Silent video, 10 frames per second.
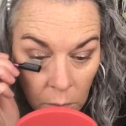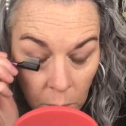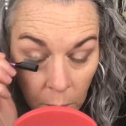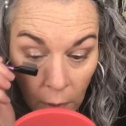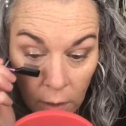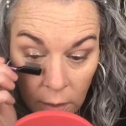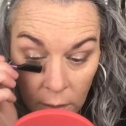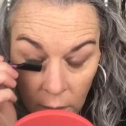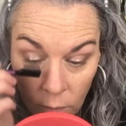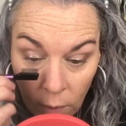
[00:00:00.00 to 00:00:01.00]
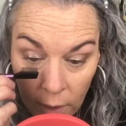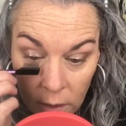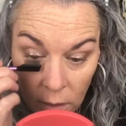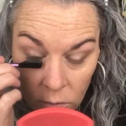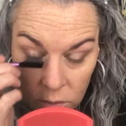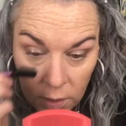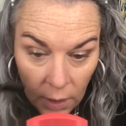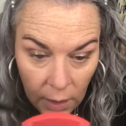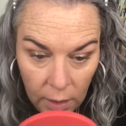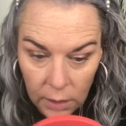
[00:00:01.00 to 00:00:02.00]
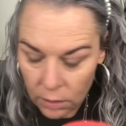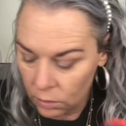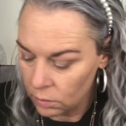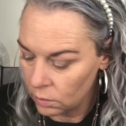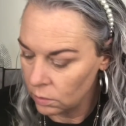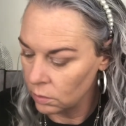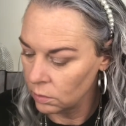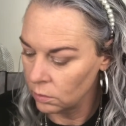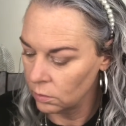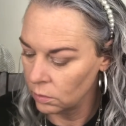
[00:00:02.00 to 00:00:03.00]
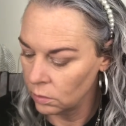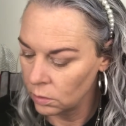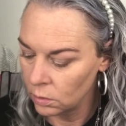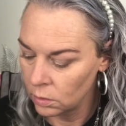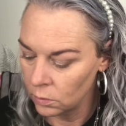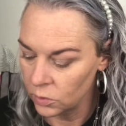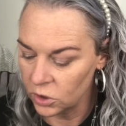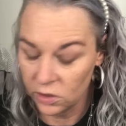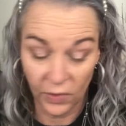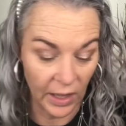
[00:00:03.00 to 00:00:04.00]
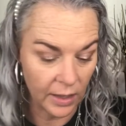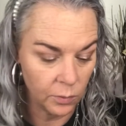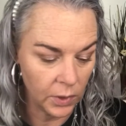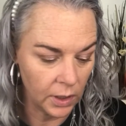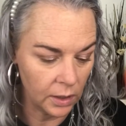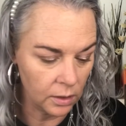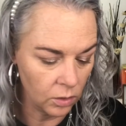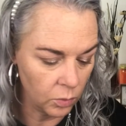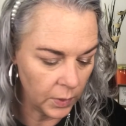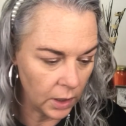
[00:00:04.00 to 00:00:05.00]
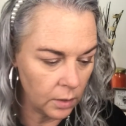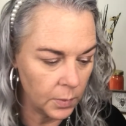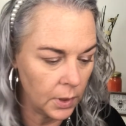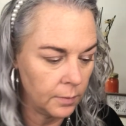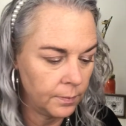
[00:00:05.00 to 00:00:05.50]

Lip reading: probably going to get rained on today, which is fine. We need a little bit, but